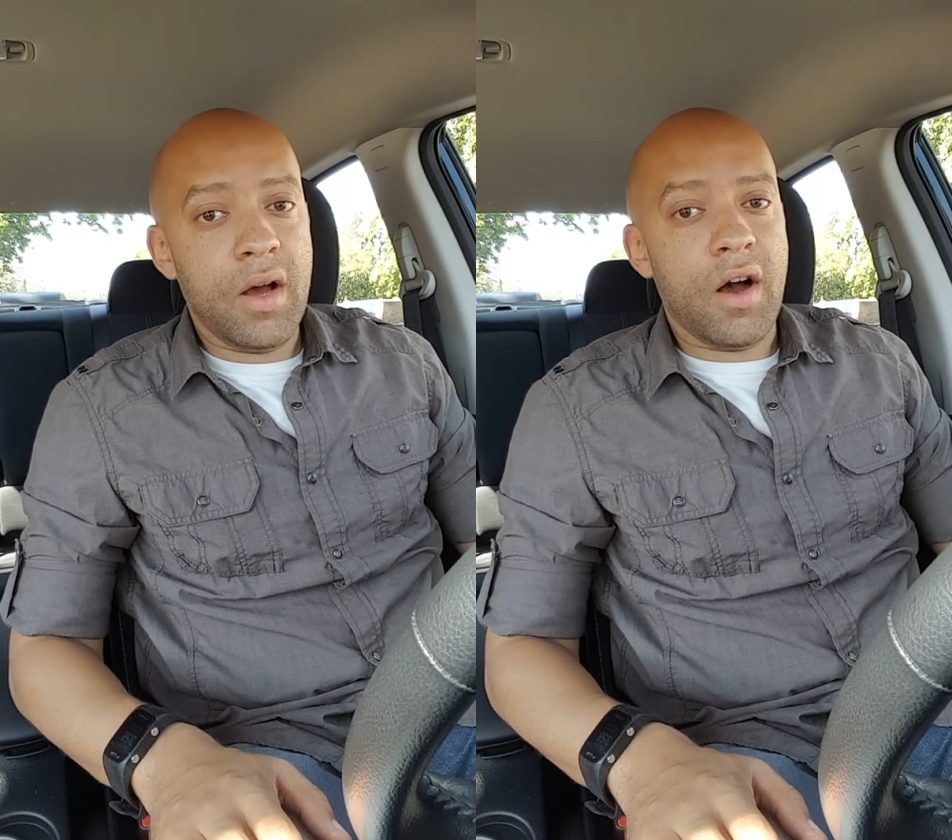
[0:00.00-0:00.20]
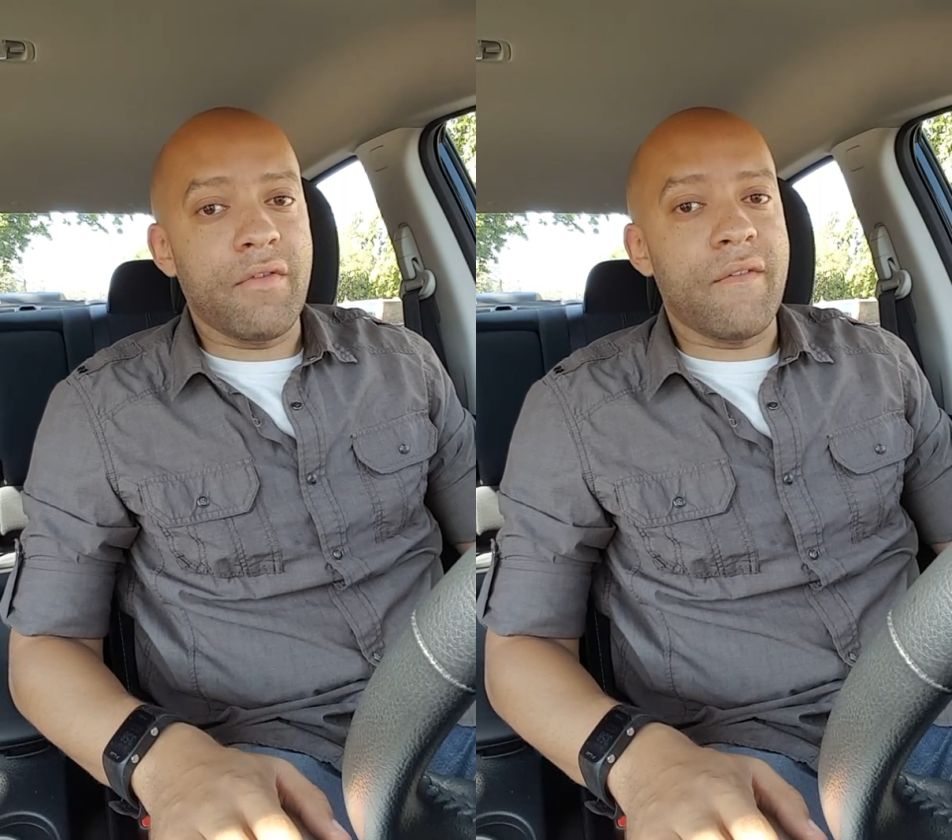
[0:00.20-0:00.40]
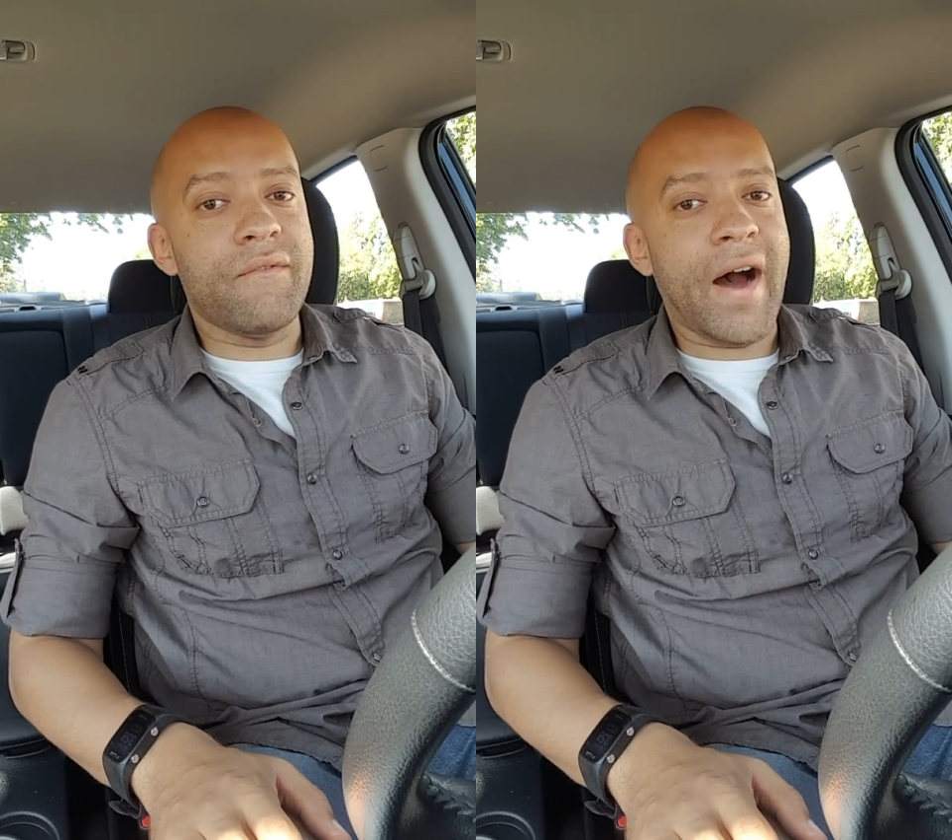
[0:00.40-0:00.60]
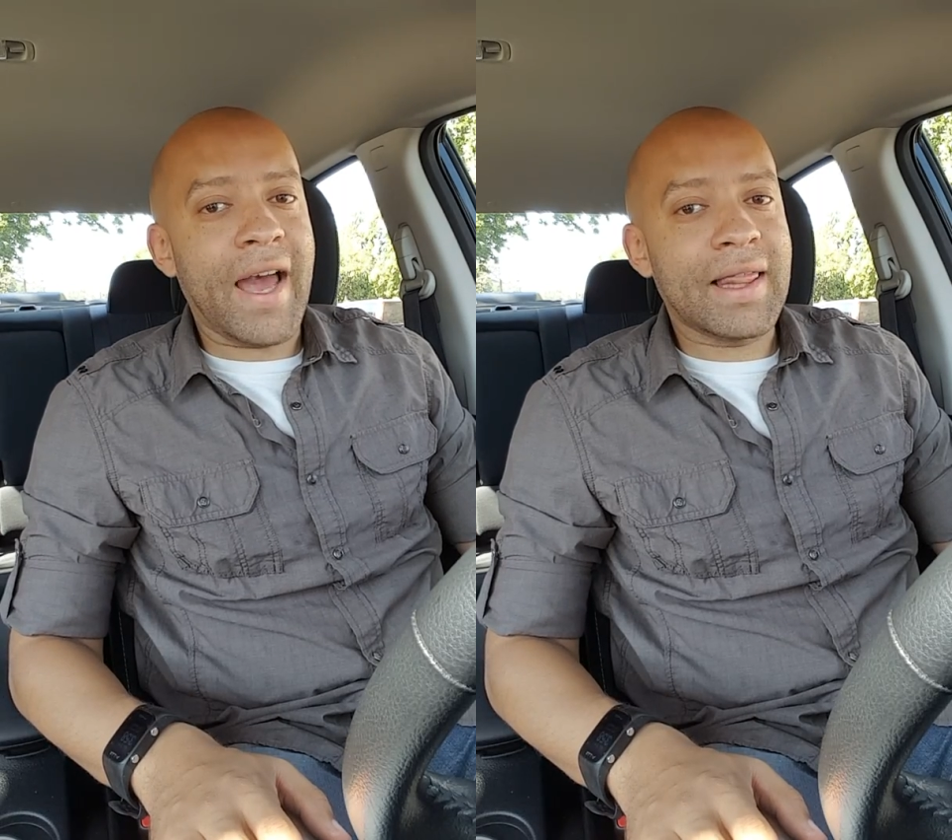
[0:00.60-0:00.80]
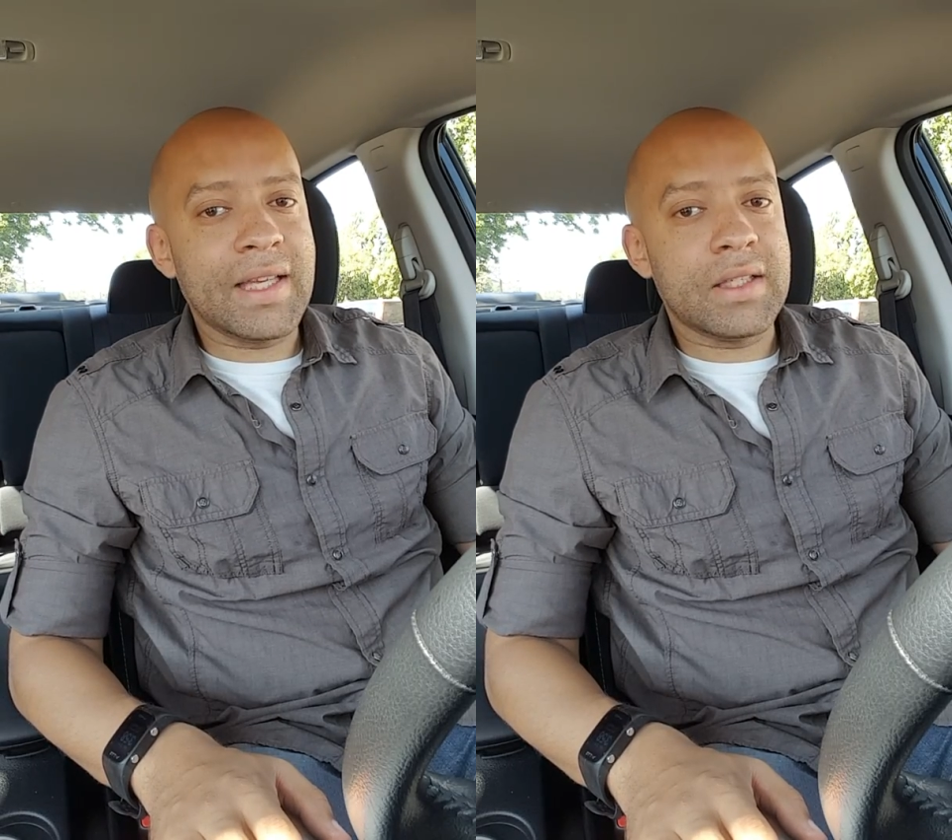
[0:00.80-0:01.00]
of a
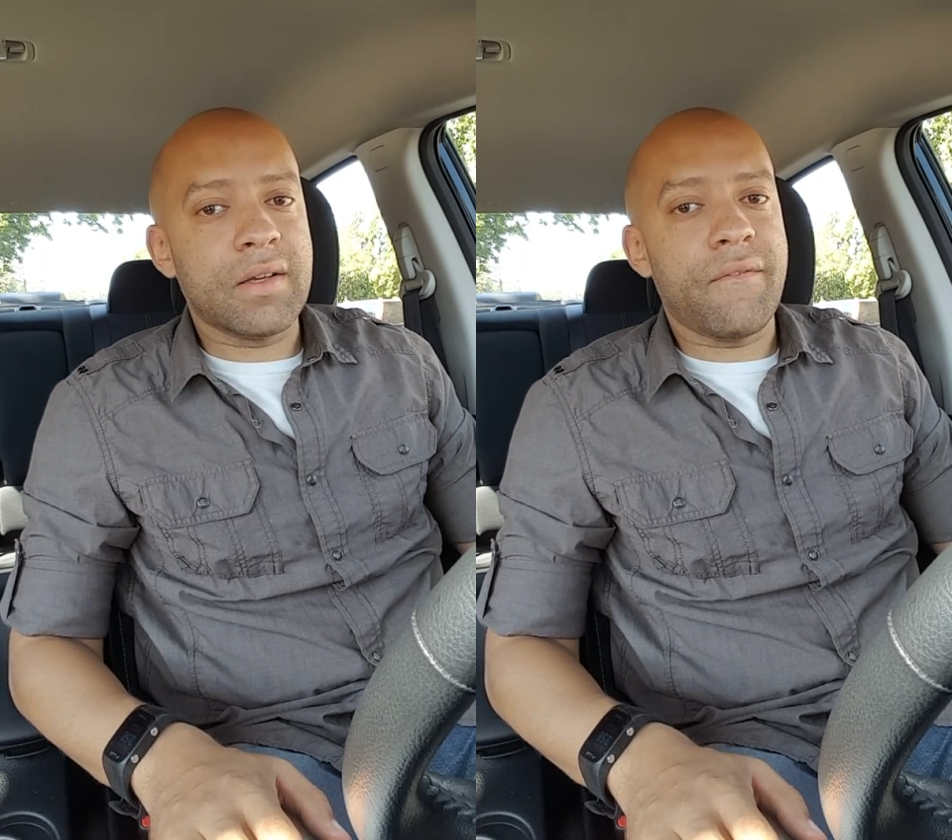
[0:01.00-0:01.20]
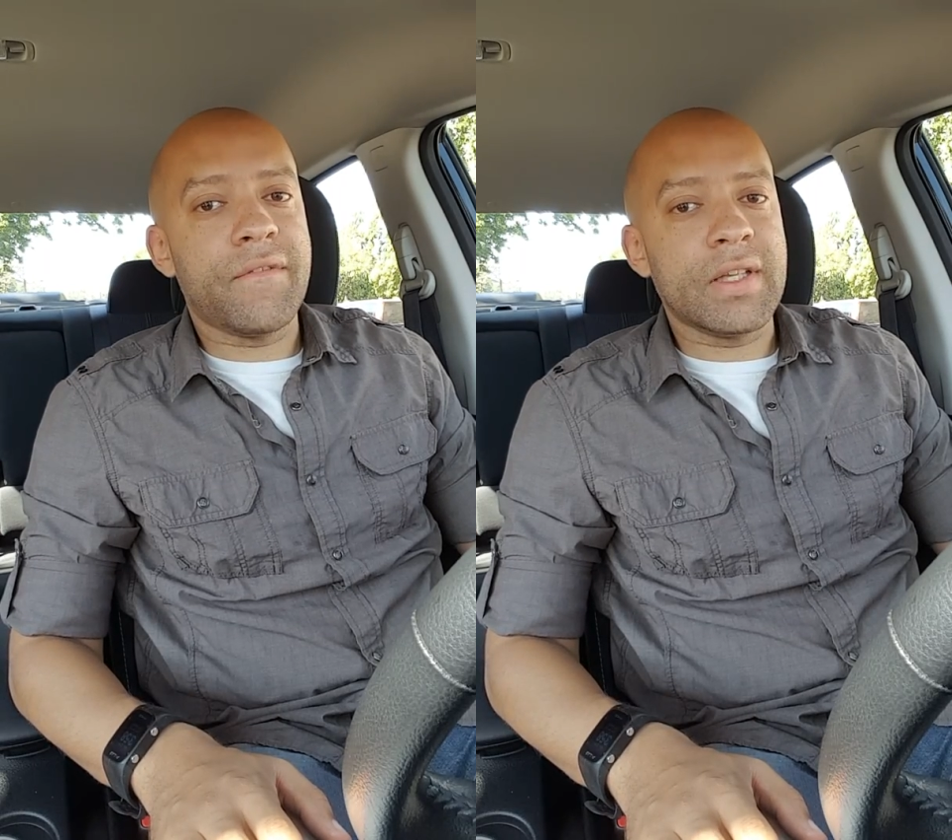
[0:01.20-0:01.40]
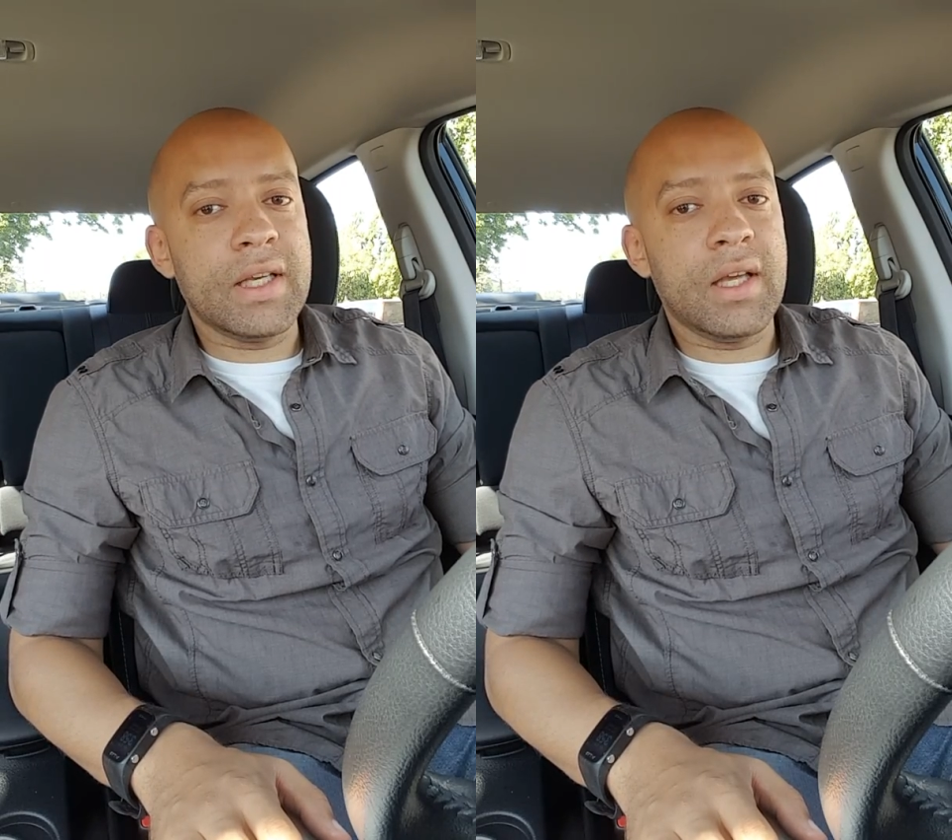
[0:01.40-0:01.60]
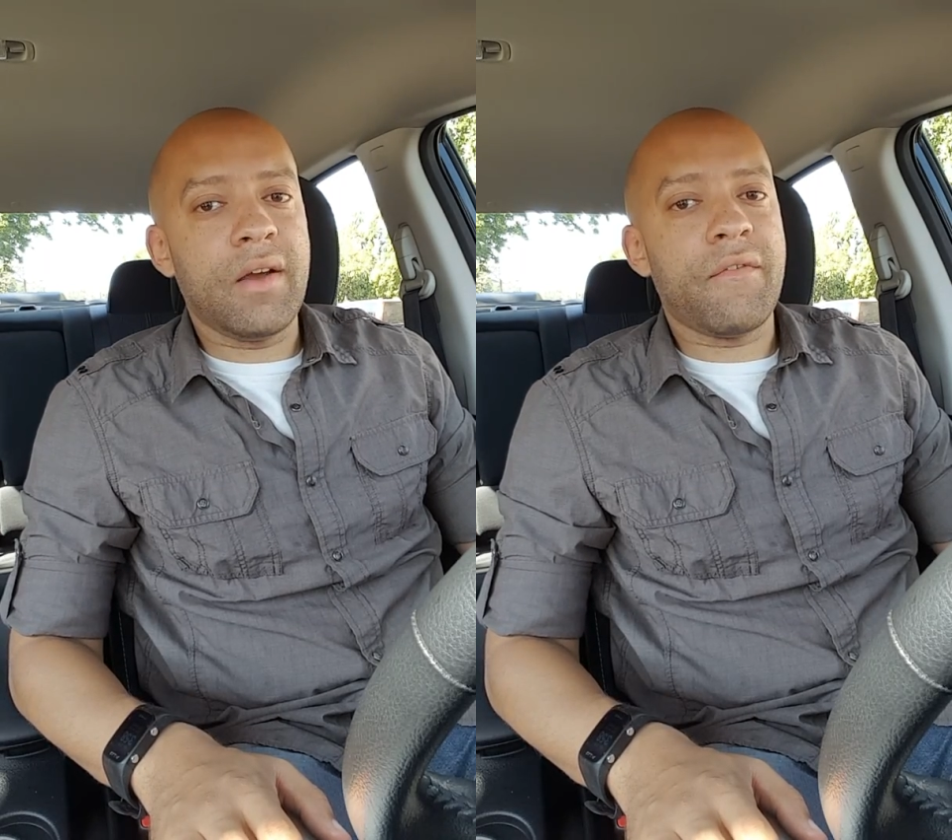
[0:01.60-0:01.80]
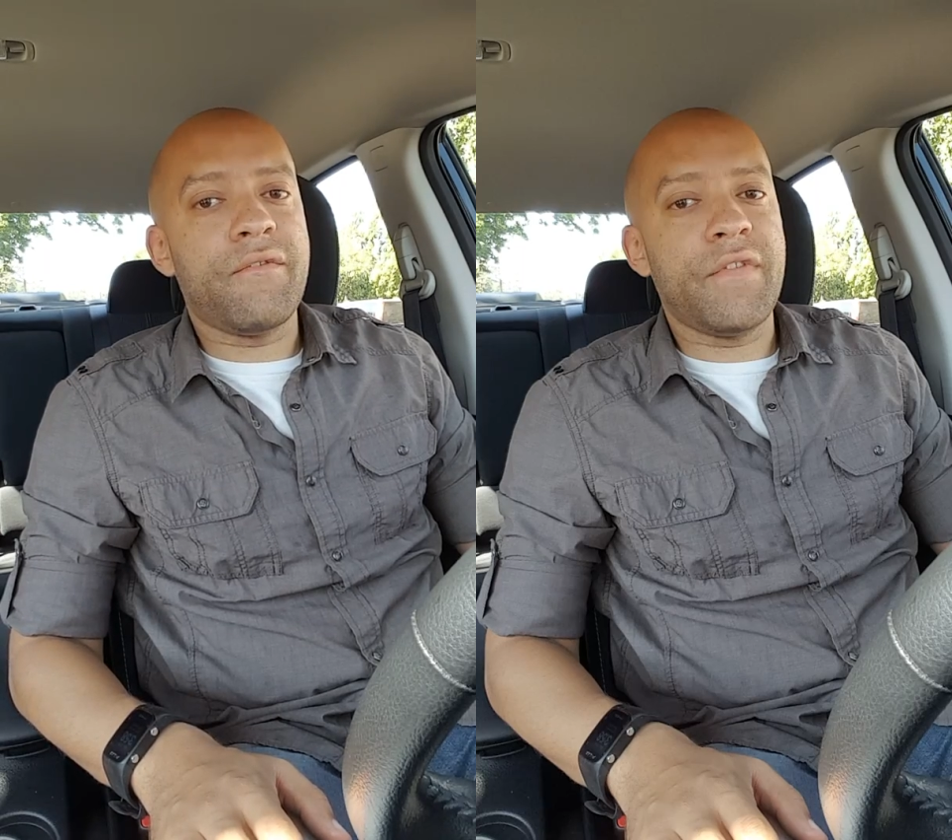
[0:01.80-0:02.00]
violent
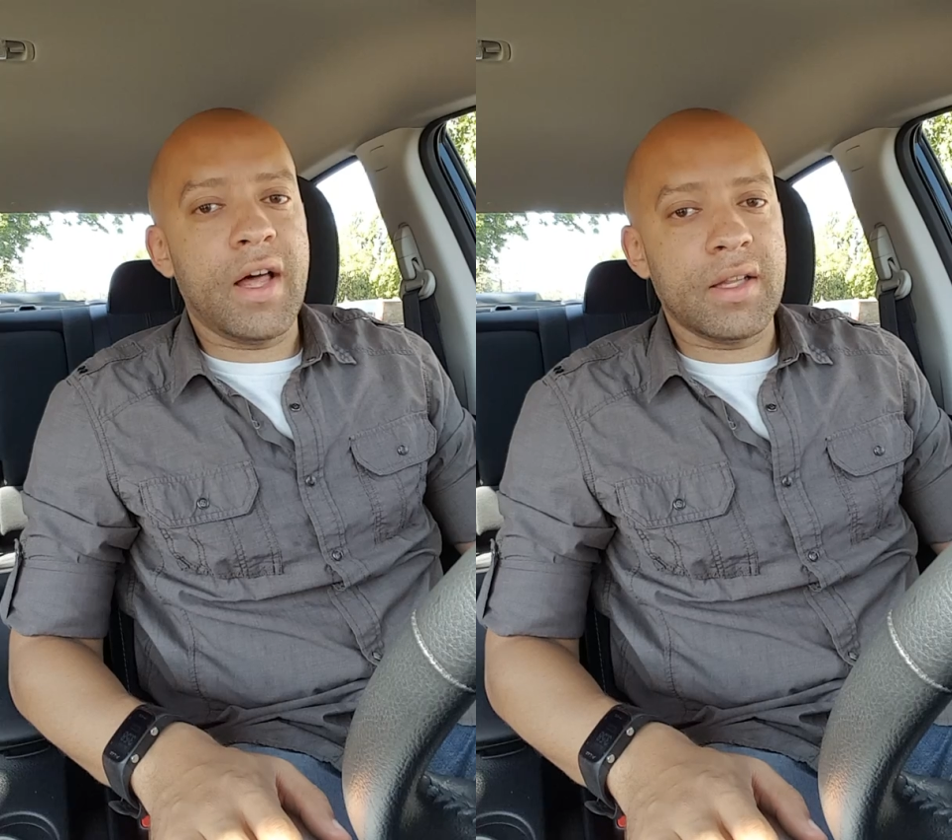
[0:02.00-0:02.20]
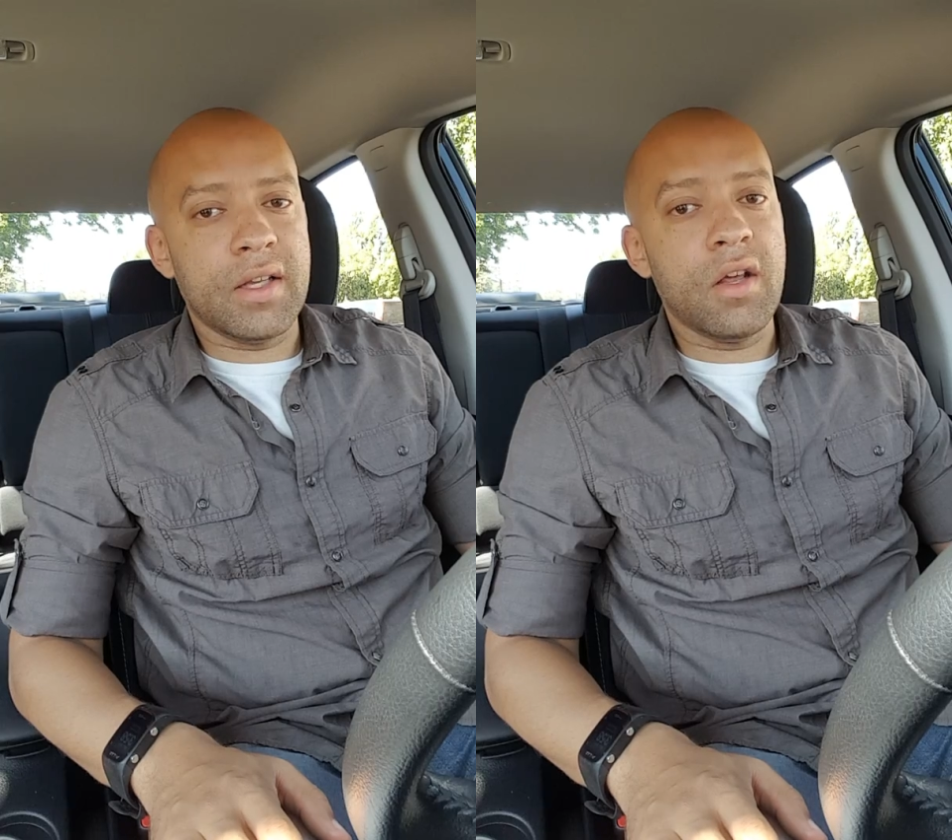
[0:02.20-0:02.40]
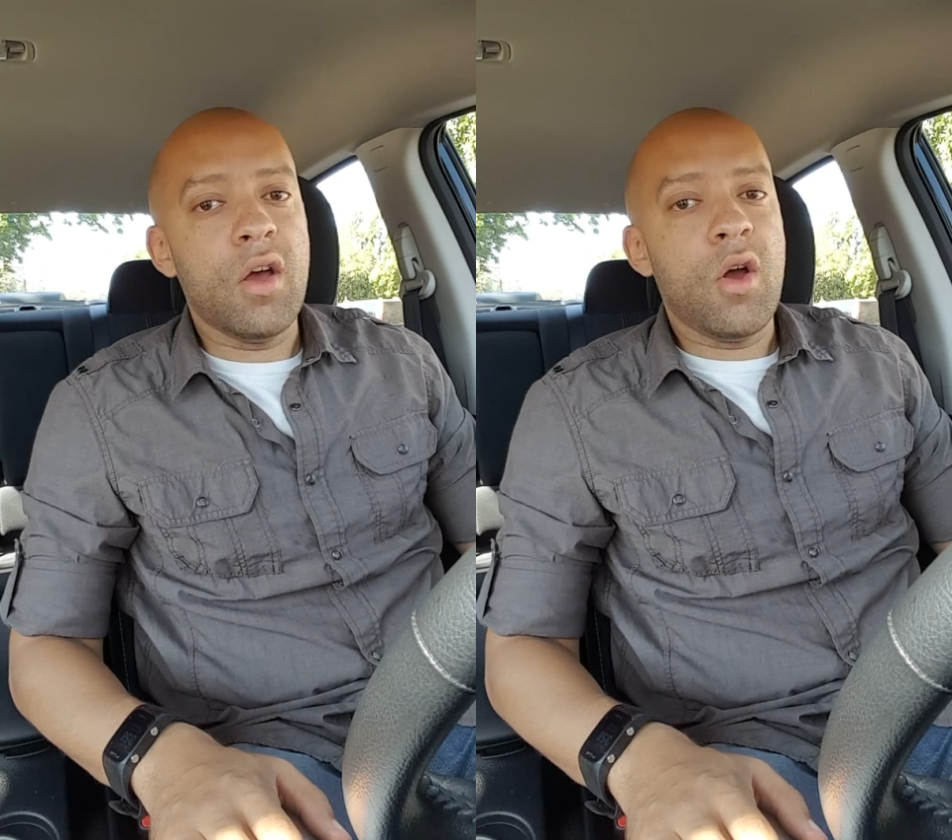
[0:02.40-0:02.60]
fleeing felon